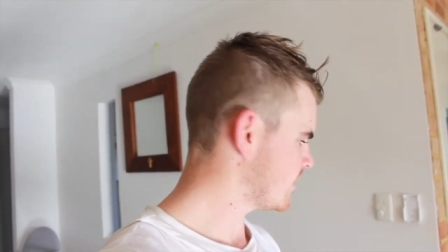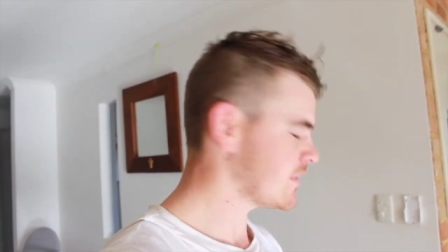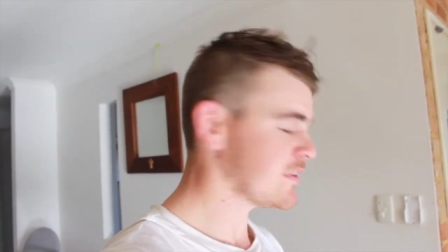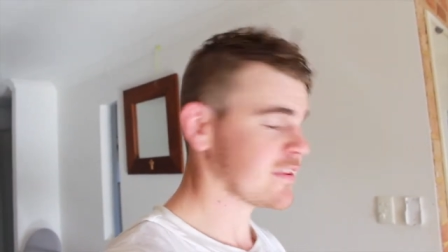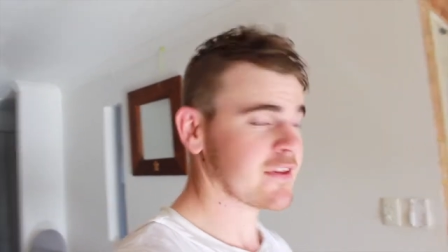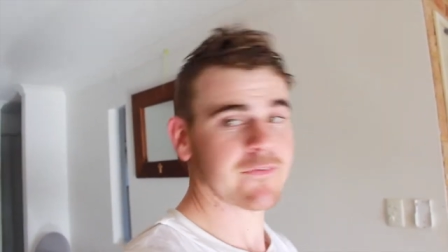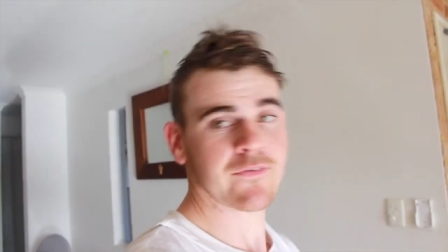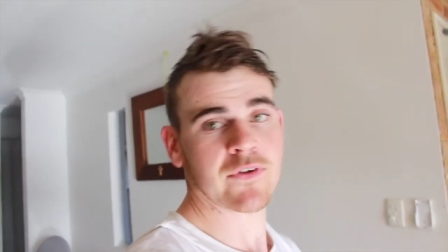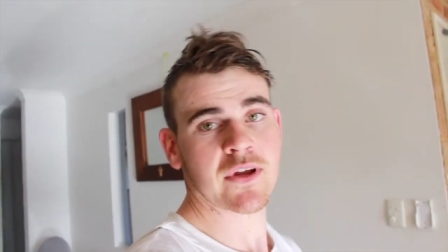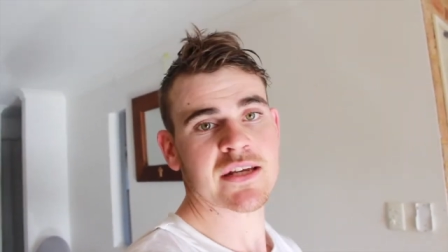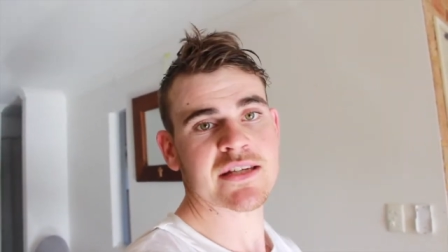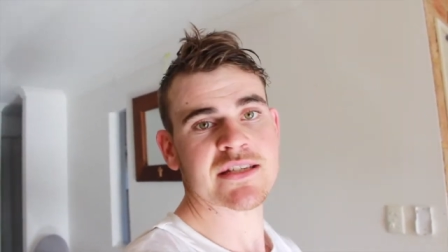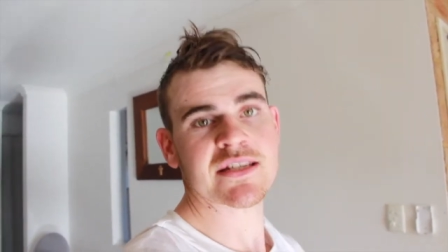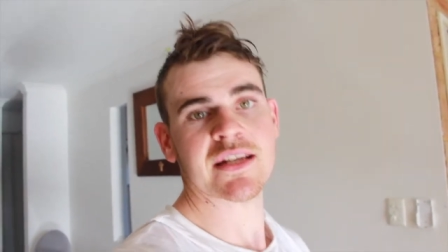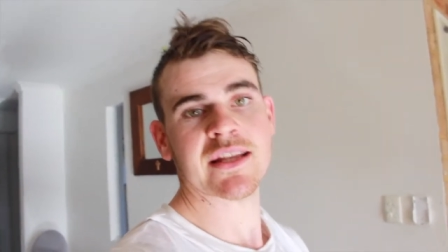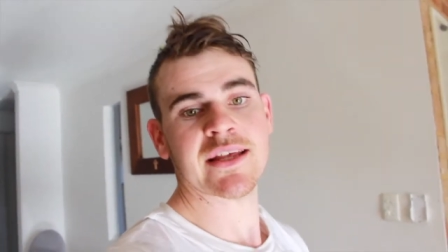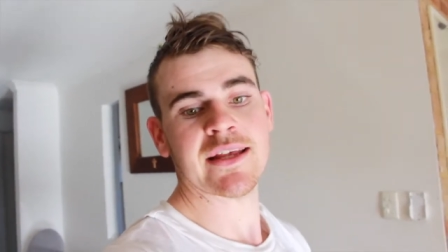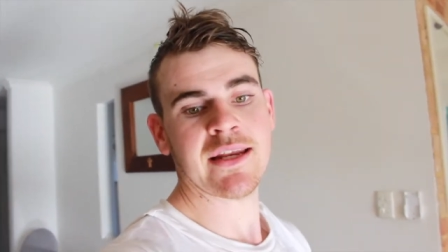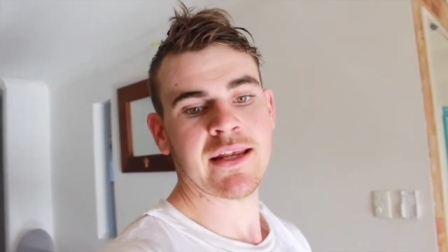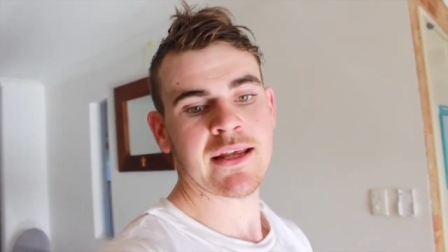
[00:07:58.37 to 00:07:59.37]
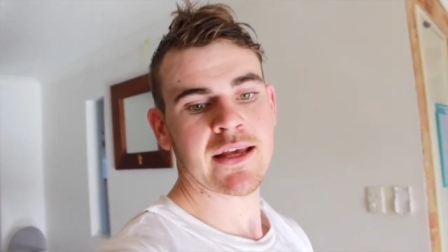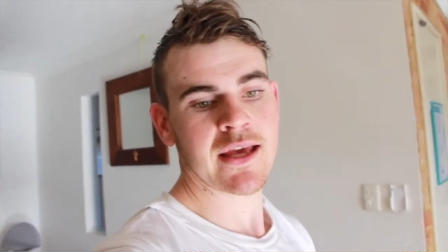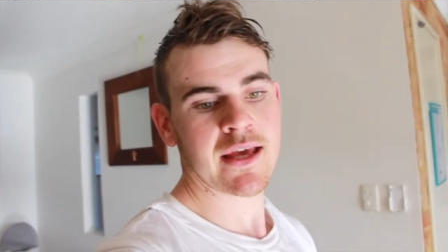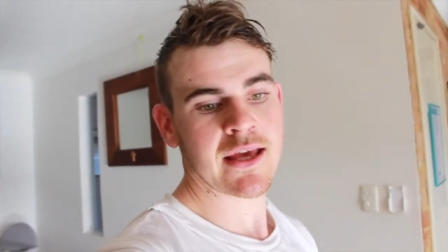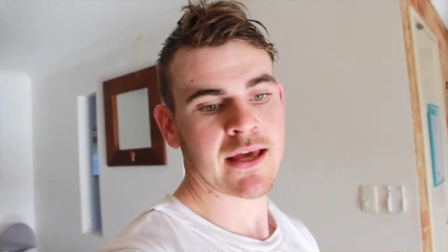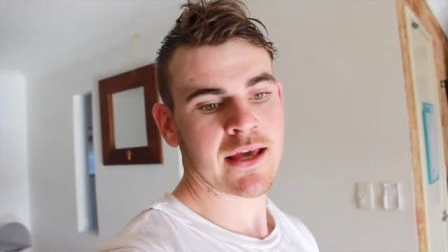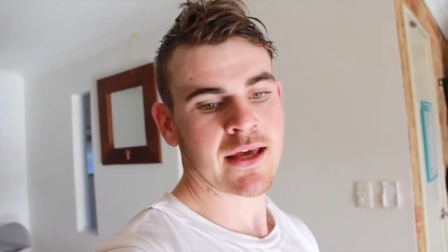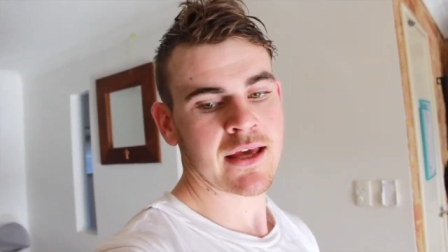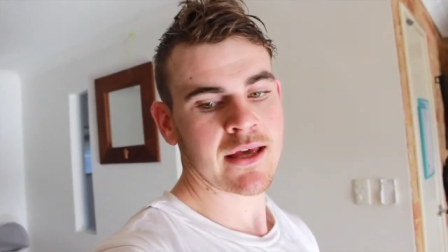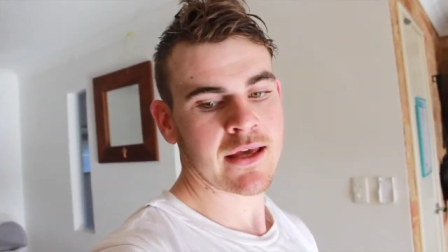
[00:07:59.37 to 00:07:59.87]
that Freddie's still eating,
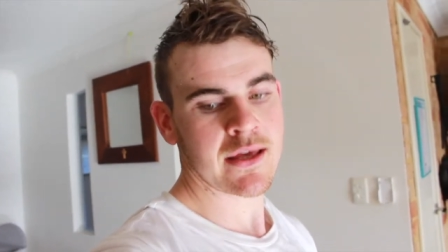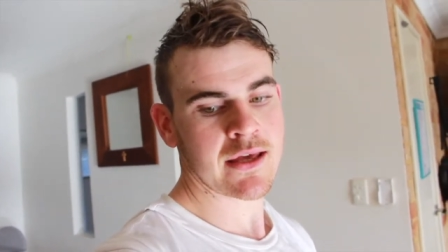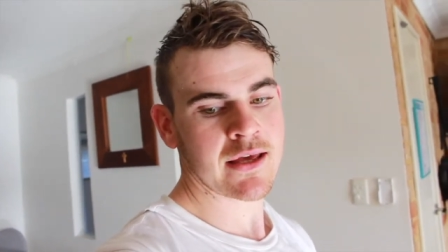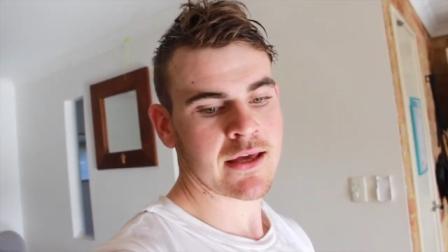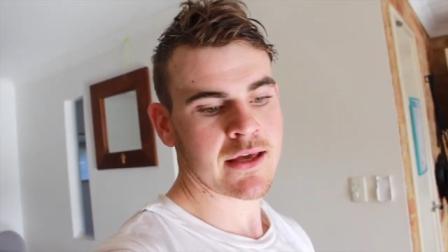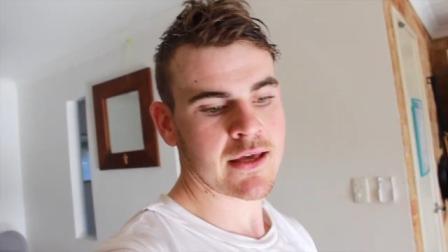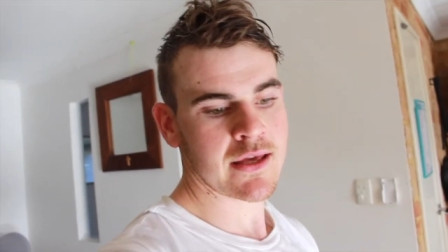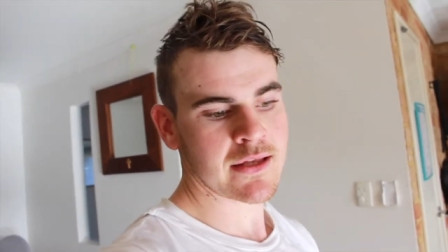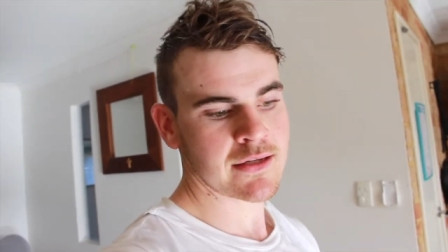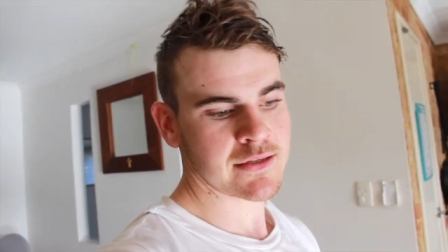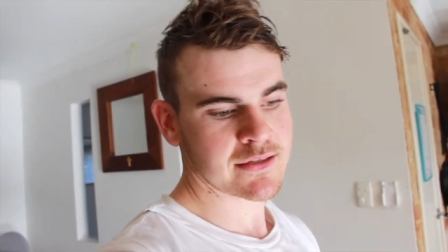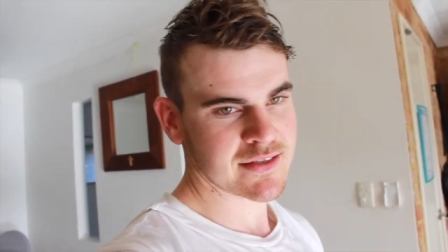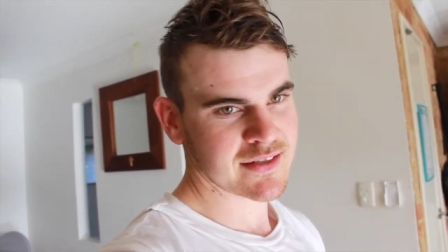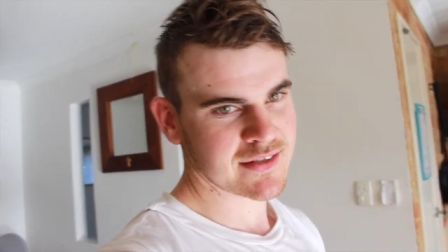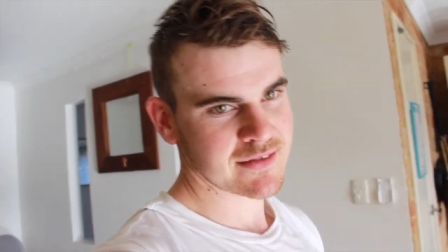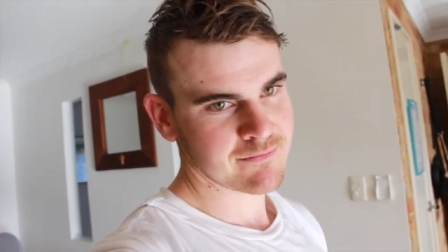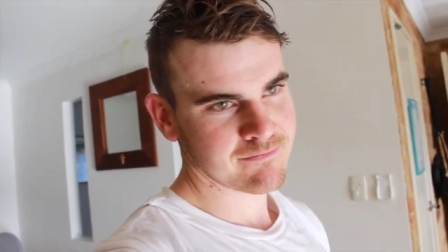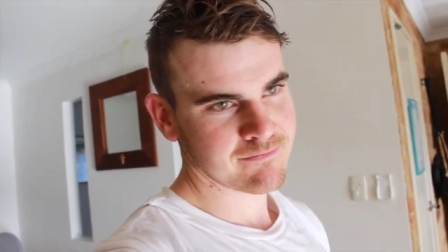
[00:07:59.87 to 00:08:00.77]
and